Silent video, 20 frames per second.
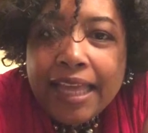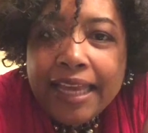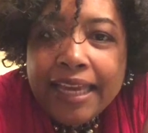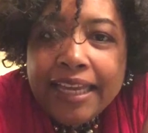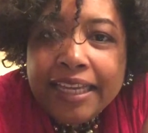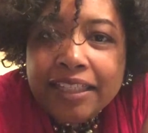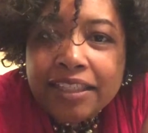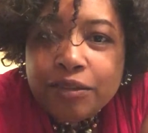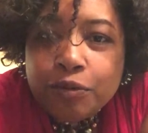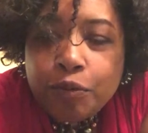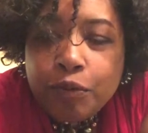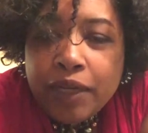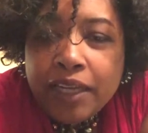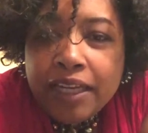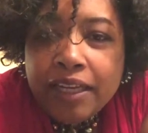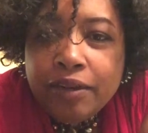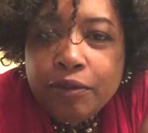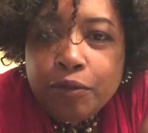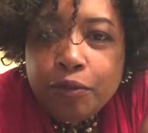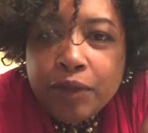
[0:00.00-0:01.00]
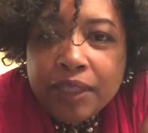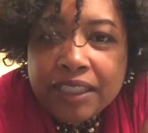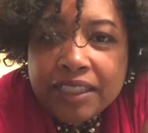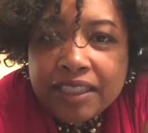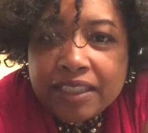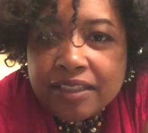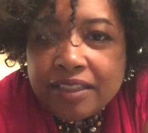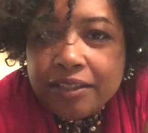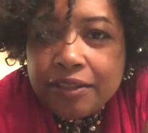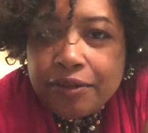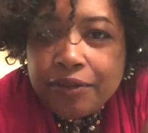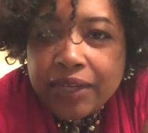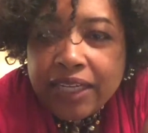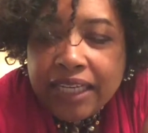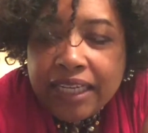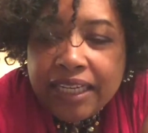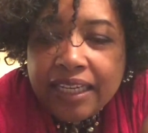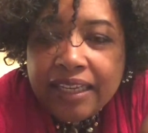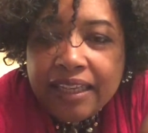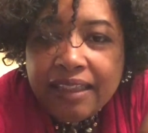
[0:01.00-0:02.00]
It's when we
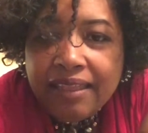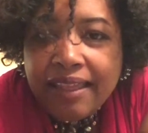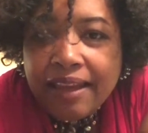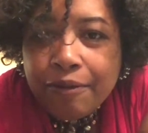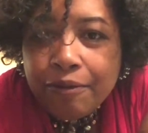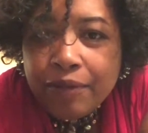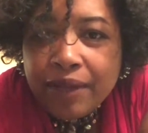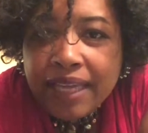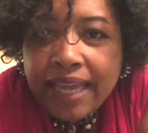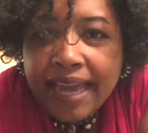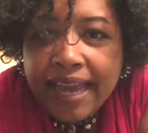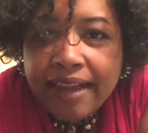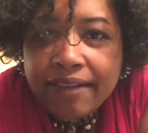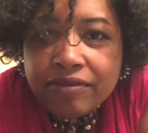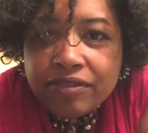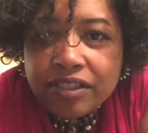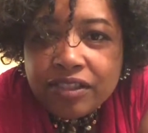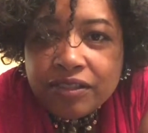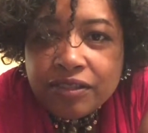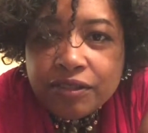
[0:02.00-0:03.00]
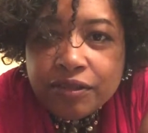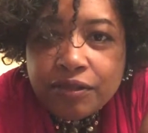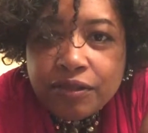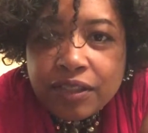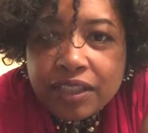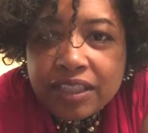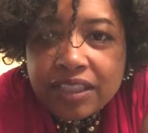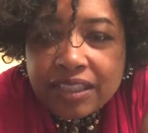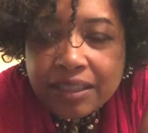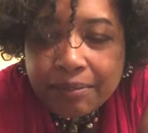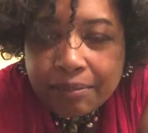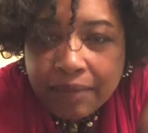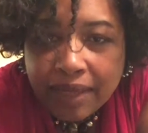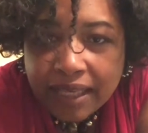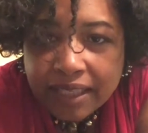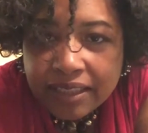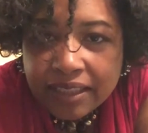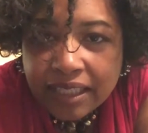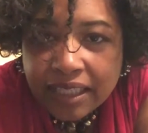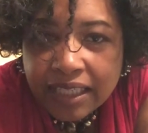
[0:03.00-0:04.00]
disagree that we have to
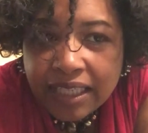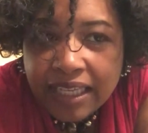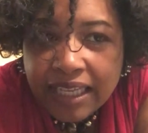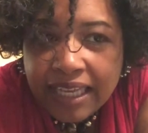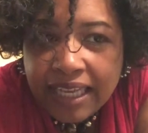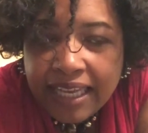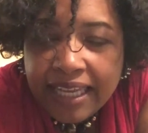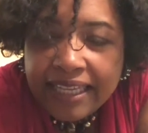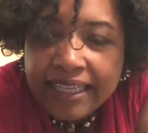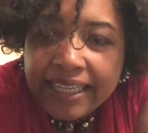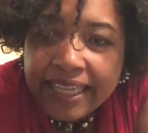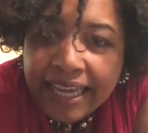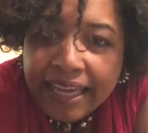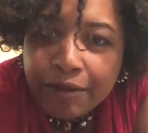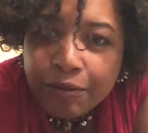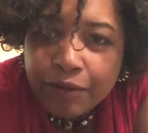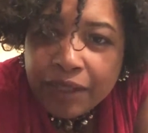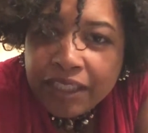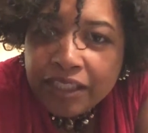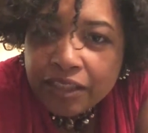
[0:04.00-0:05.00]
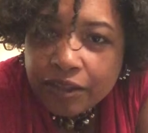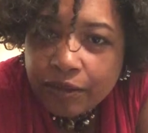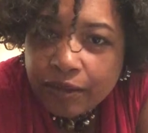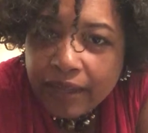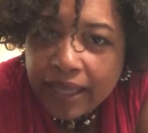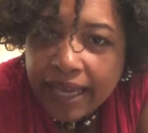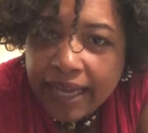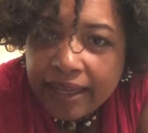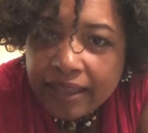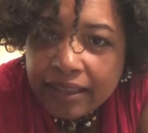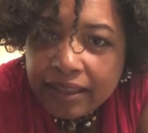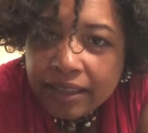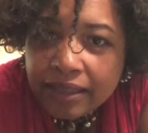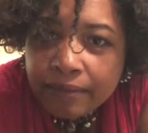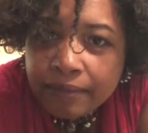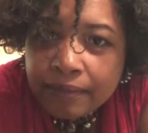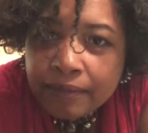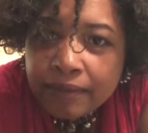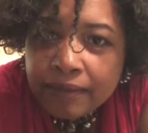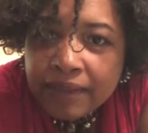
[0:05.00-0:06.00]
submit. Can we do that?
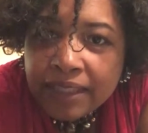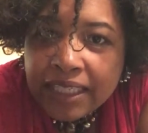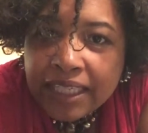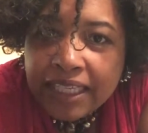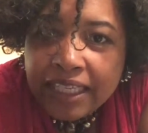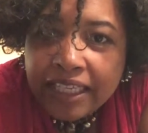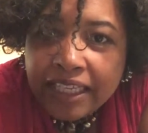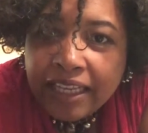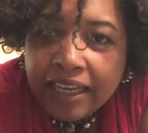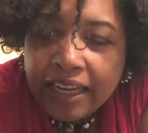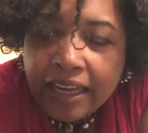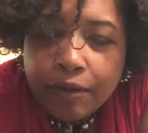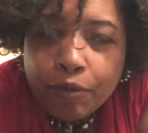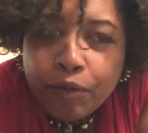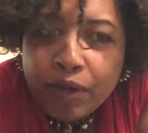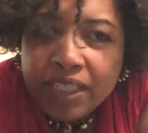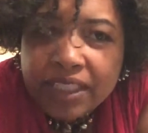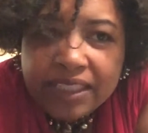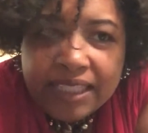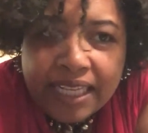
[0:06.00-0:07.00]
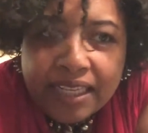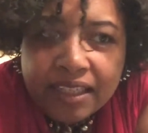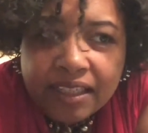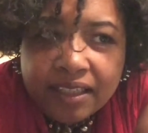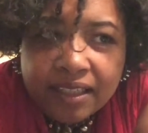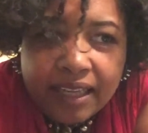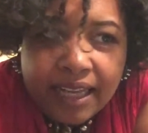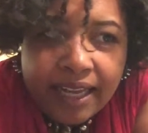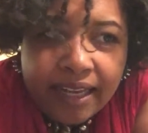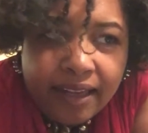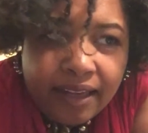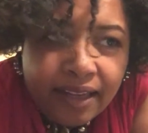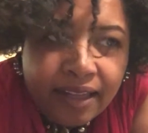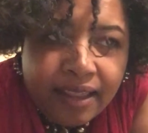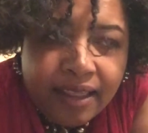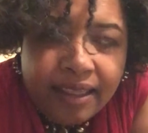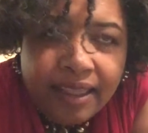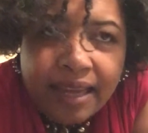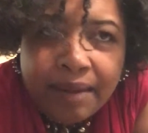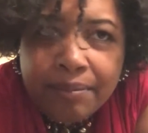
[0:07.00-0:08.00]
And what does that look like?
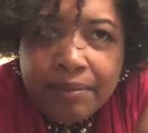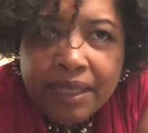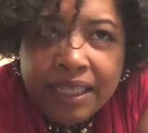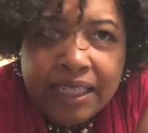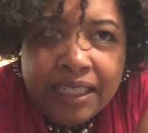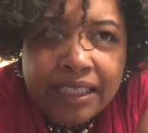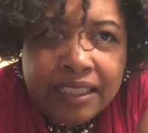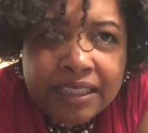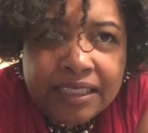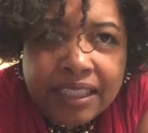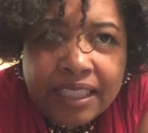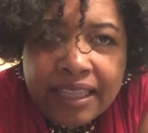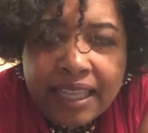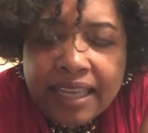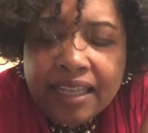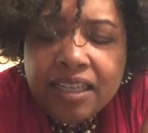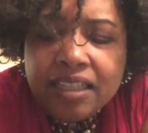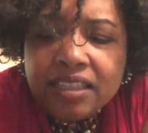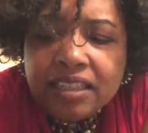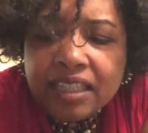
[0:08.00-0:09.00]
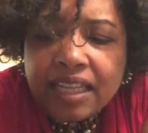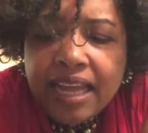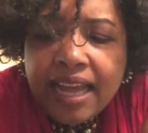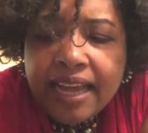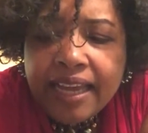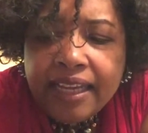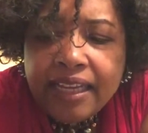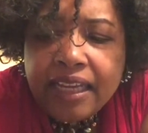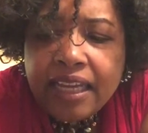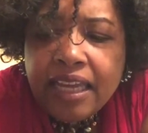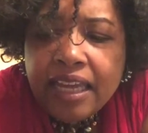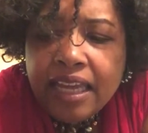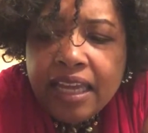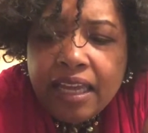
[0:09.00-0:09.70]
That looks like